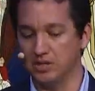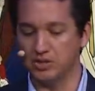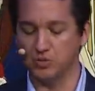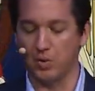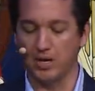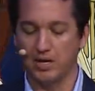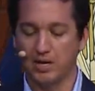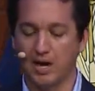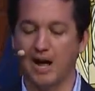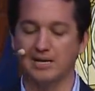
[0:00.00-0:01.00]
This is what
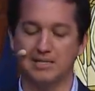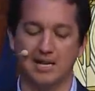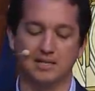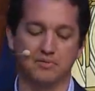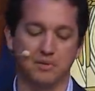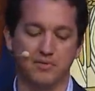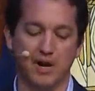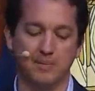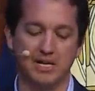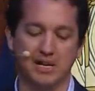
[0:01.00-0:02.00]
God intended from the
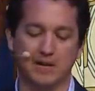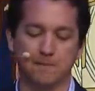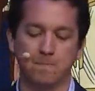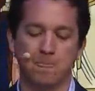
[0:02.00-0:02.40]
very beginning.